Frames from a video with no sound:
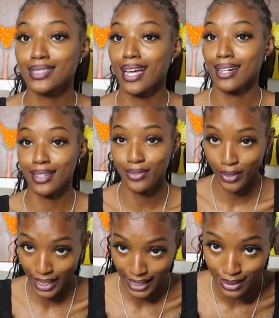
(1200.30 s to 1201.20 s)
settling
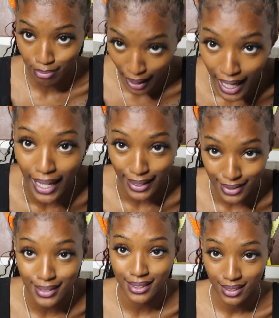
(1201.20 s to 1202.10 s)
for these
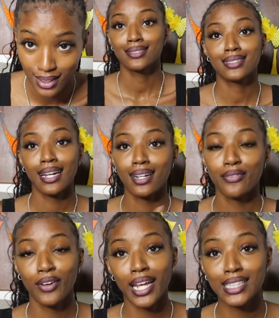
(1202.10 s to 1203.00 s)
mans.
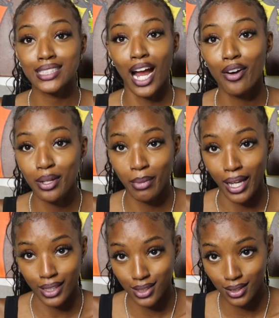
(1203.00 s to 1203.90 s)
Settling for these dirty
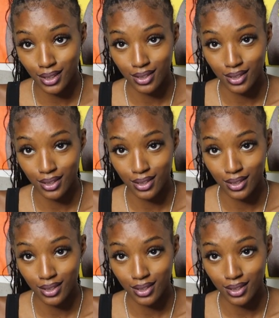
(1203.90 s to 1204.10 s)
mans.